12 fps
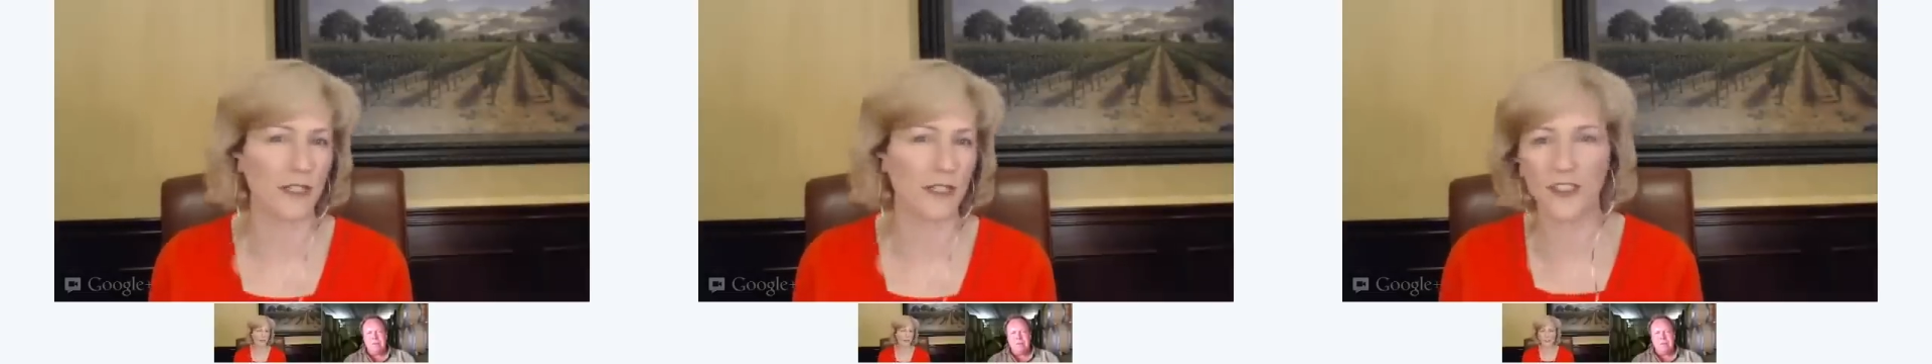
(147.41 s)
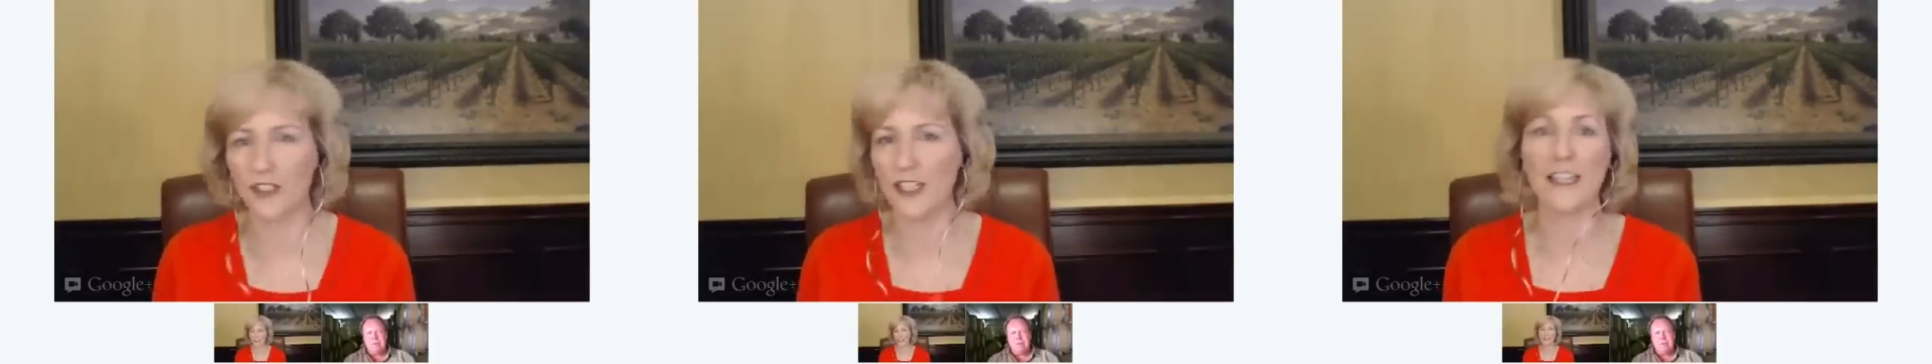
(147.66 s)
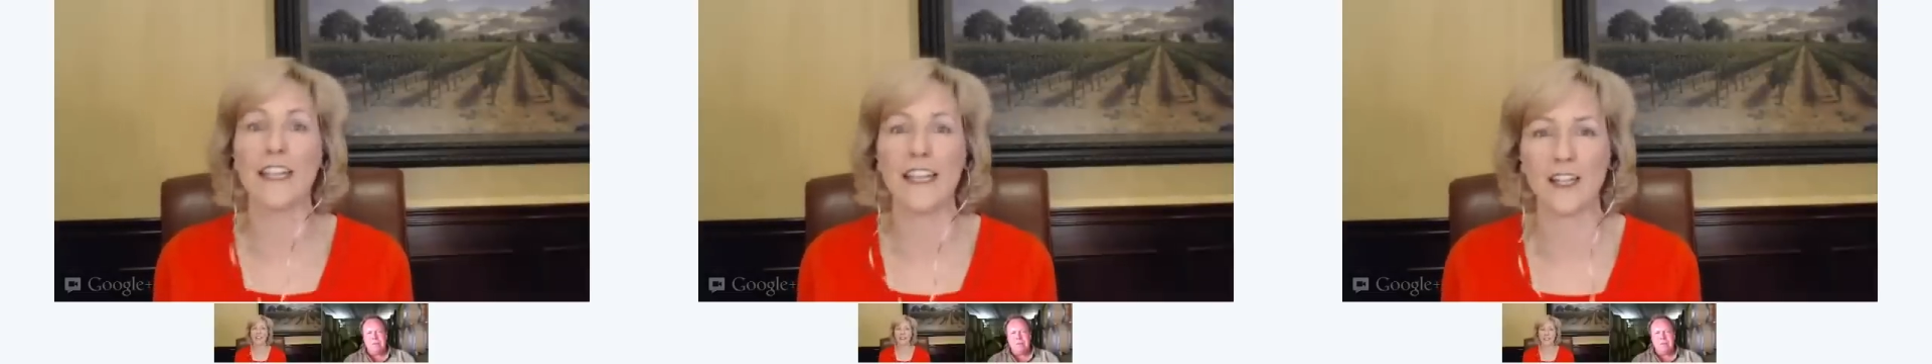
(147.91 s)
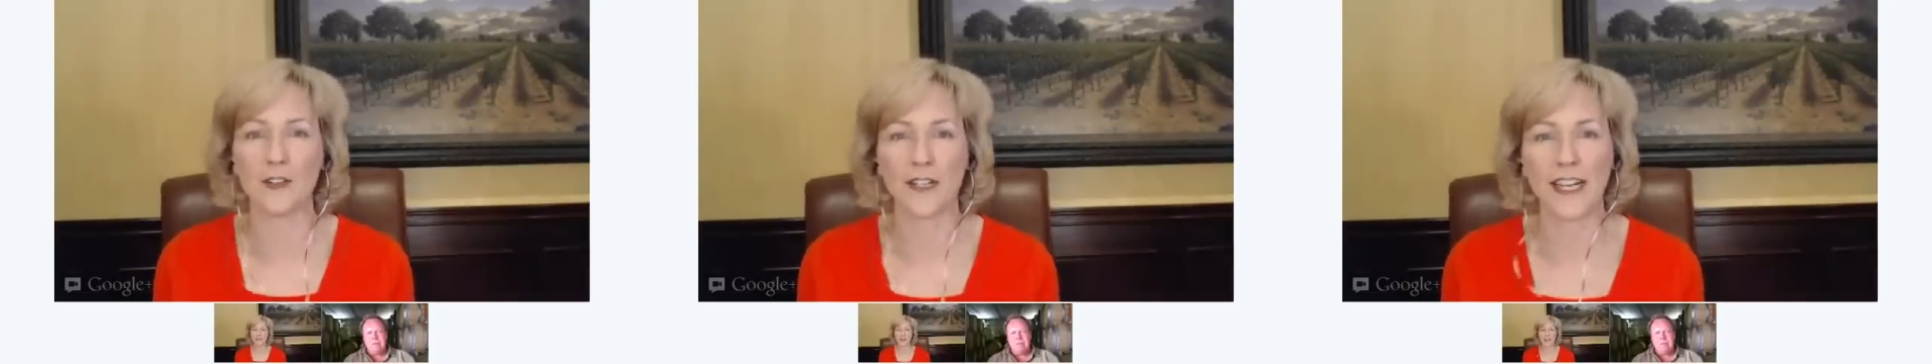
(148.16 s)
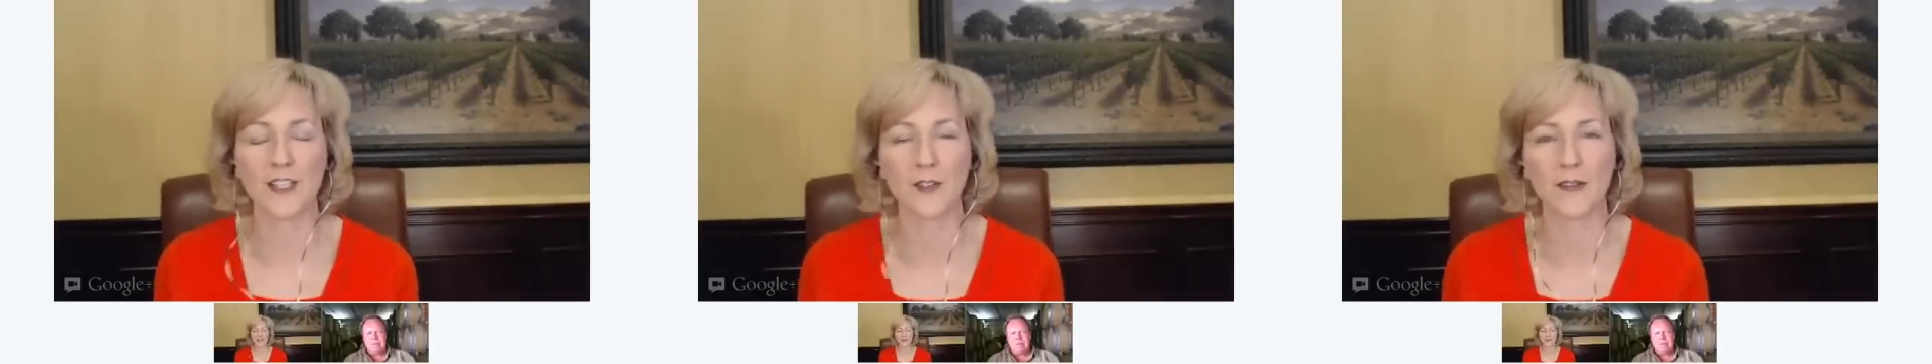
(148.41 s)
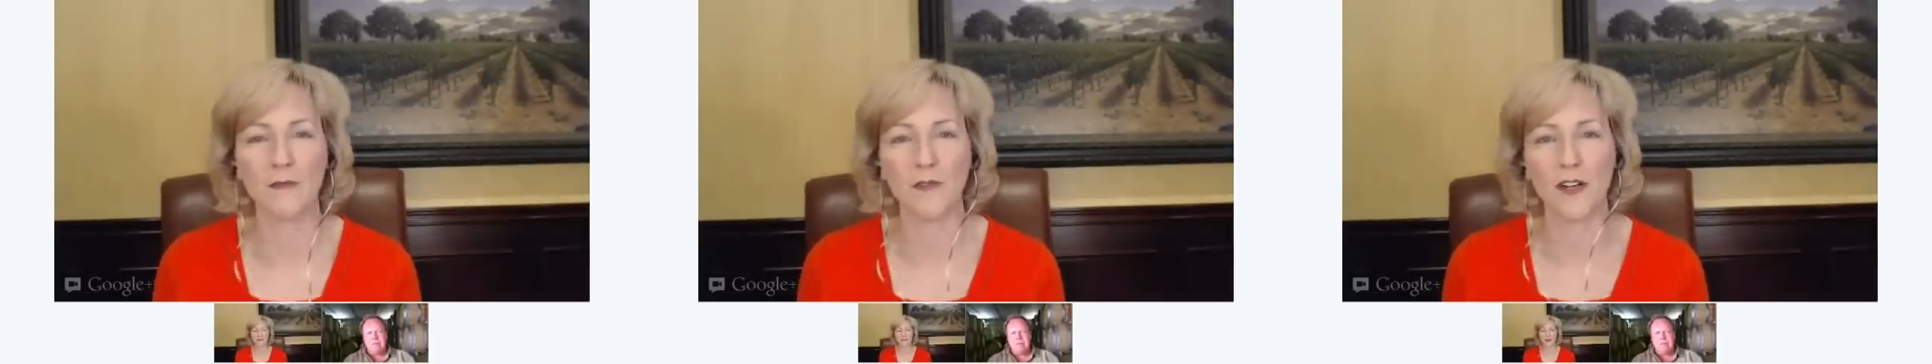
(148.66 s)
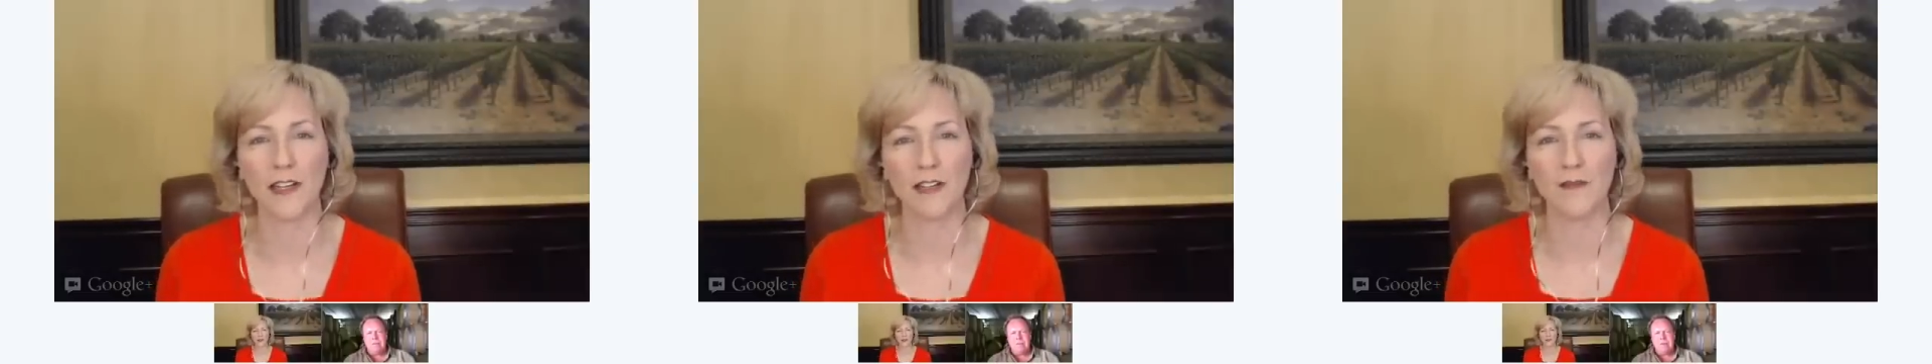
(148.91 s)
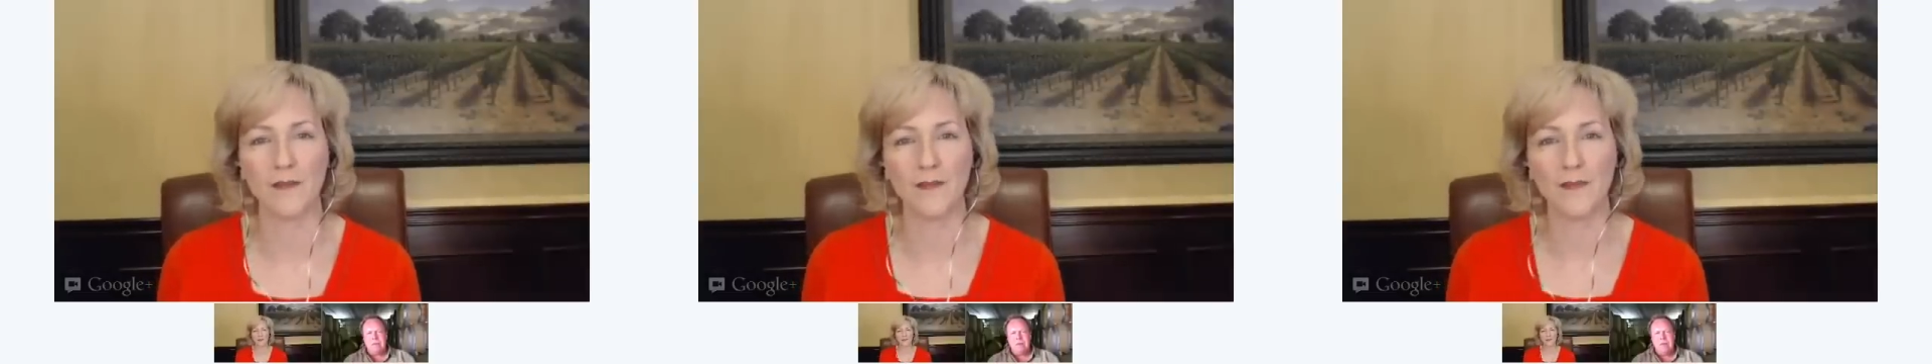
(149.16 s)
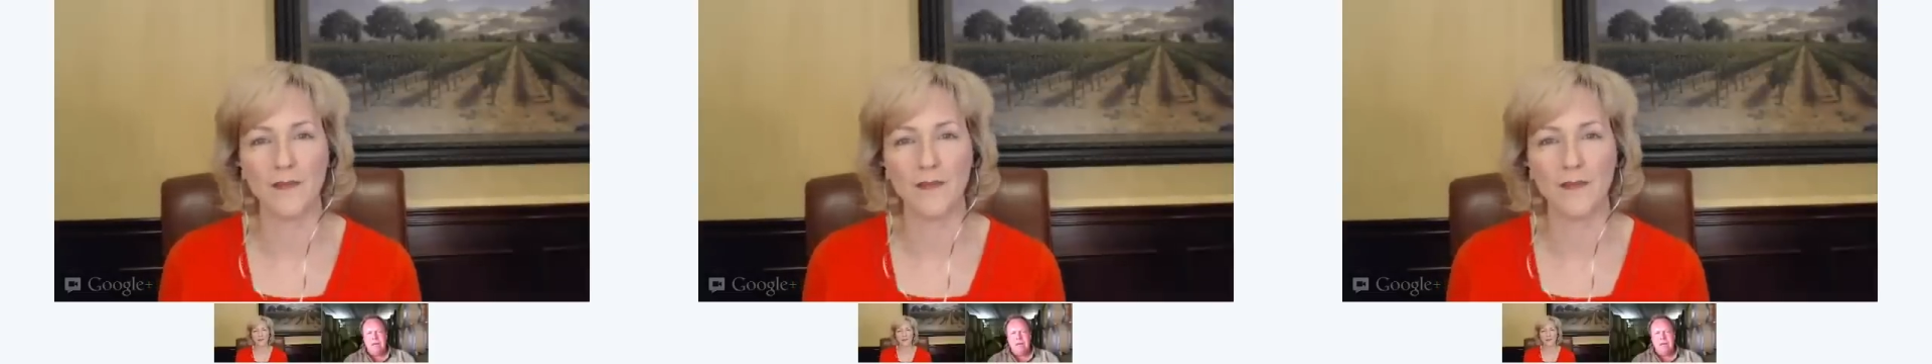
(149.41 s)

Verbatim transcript: which in the end creates great wine?